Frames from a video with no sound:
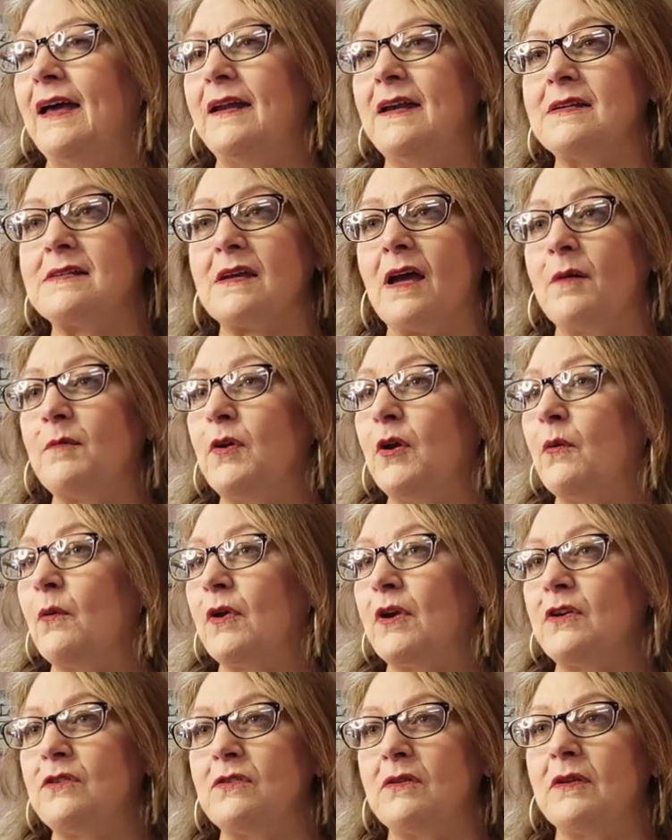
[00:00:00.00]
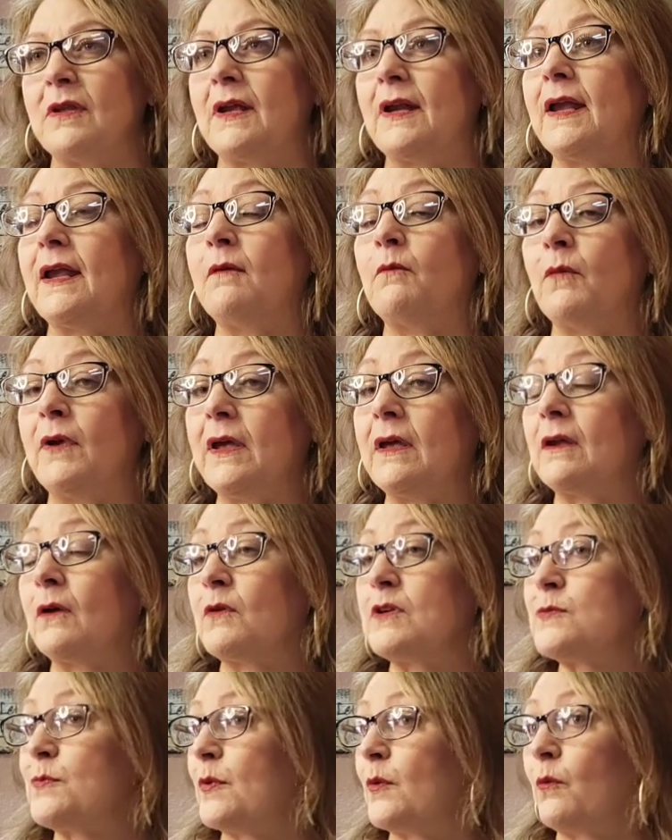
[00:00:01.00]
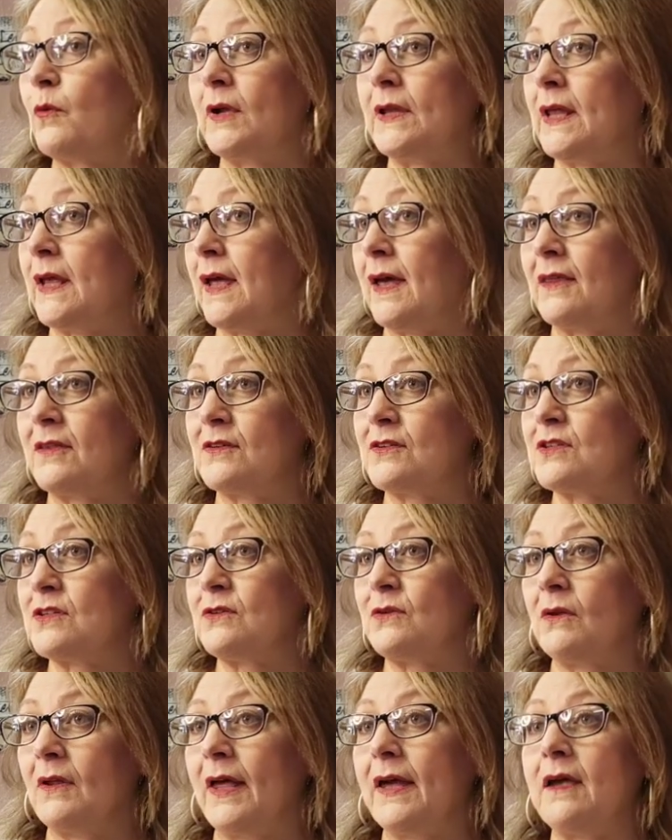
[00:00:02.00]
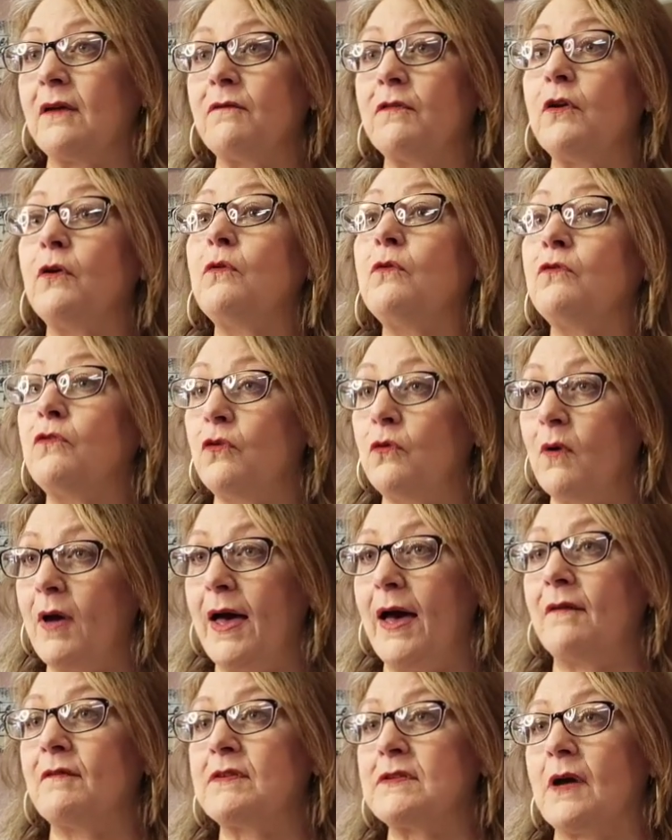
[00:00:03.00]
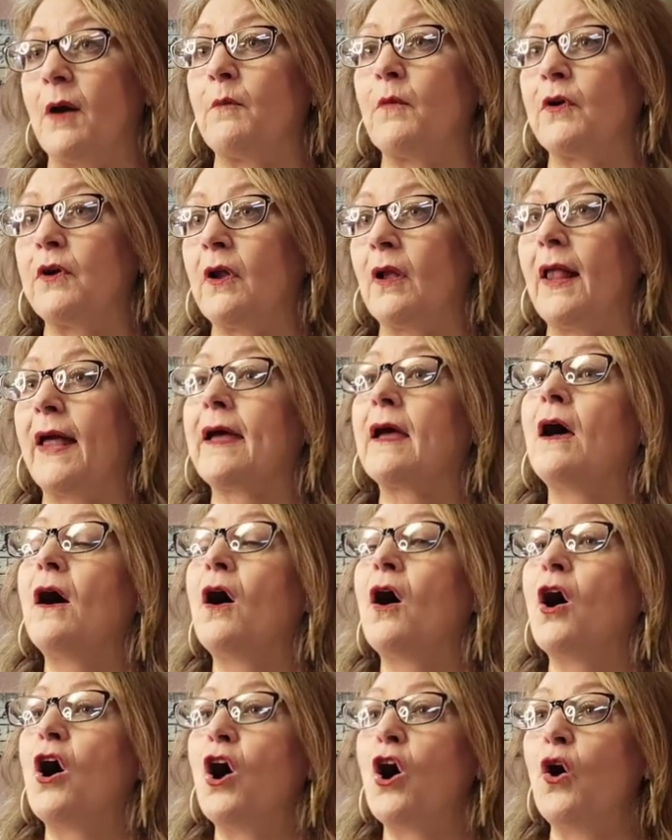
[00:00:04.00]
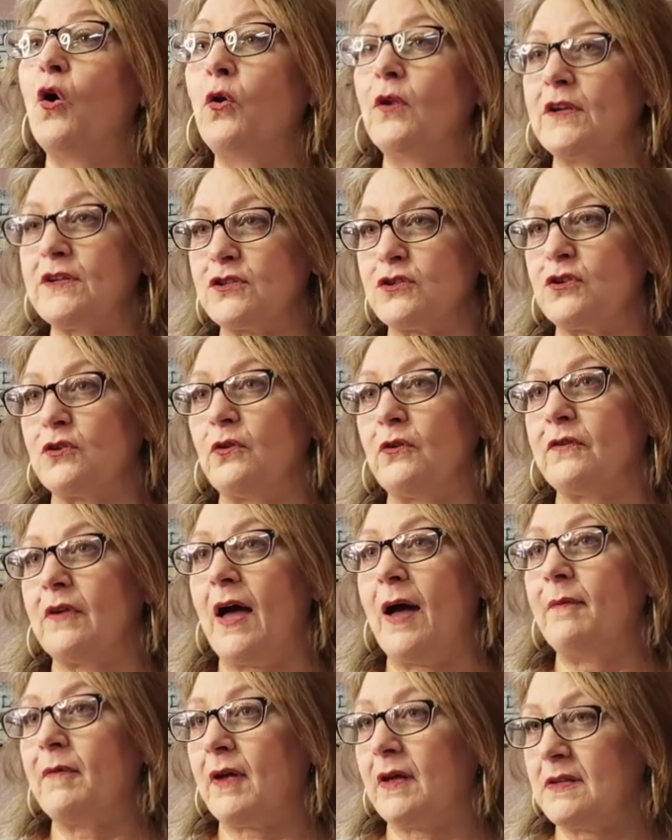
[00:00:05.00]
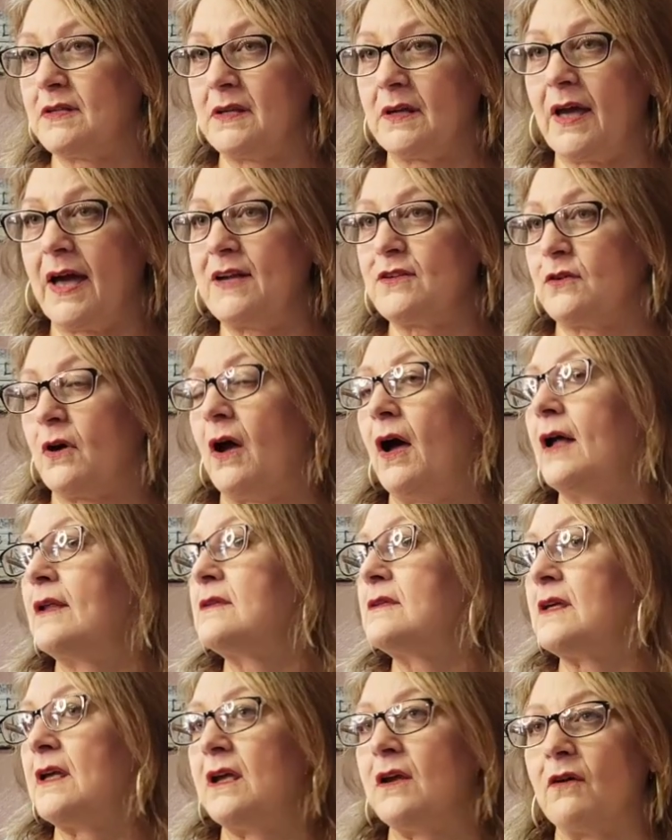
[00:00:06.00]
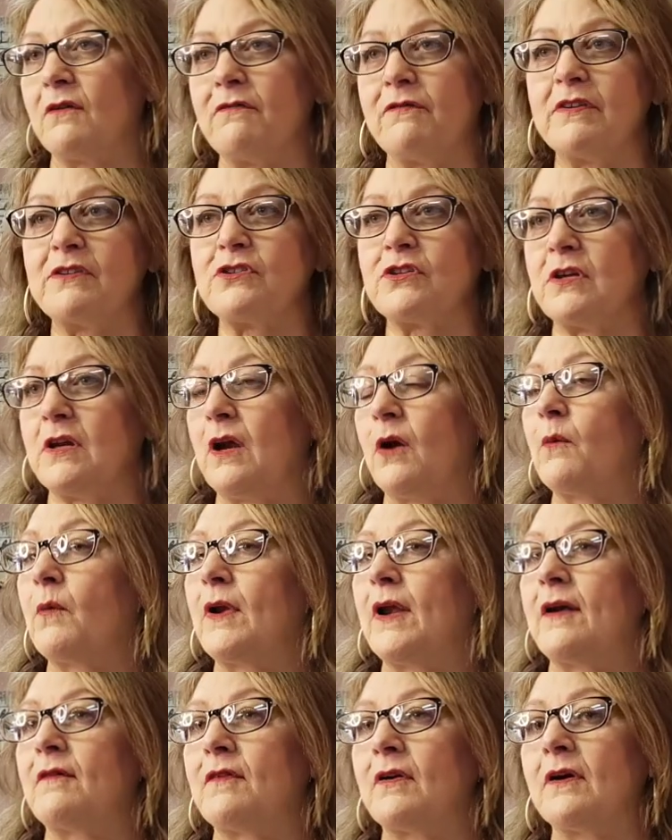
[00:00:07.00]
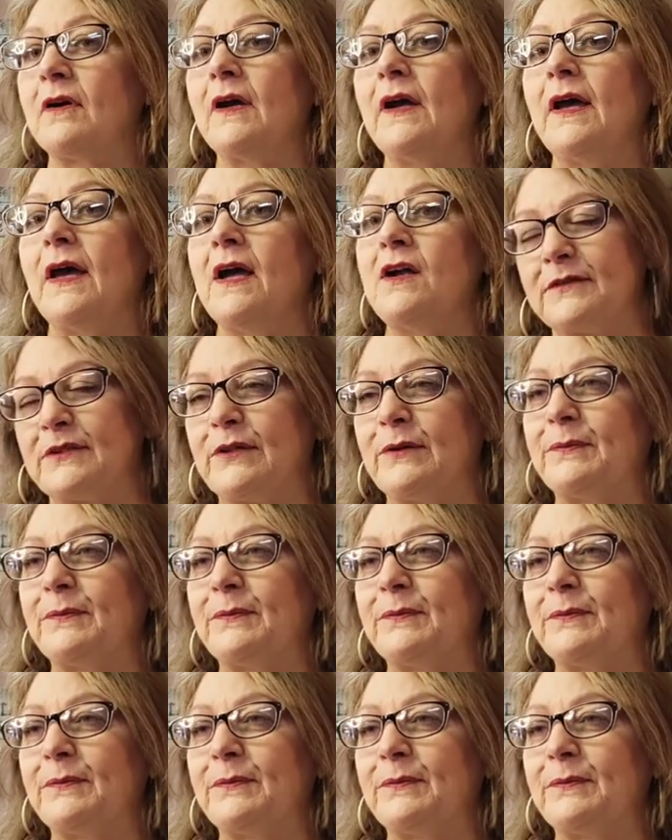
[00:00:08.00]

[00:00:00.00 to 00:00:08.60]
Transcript: Anytime you want to do that, and we can always put one together too. Like if you do have a time where you're like, oh, let's girl time because the guys are hunting or fishing or whatever. So,